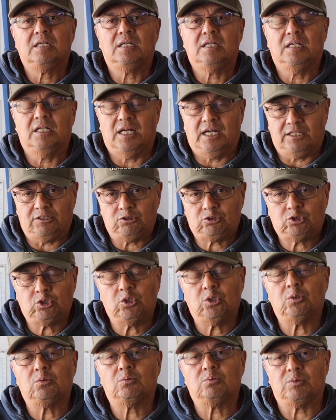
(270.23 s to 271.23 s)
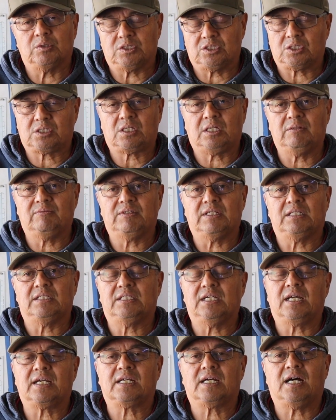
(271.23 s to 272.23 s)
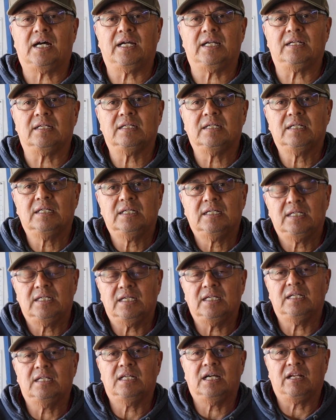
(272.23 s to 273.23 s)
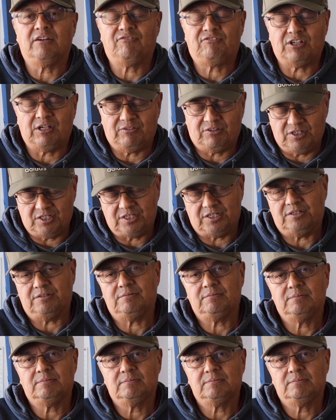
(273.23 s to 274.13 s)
9.2, which is Cleveland deck height, and 9.500.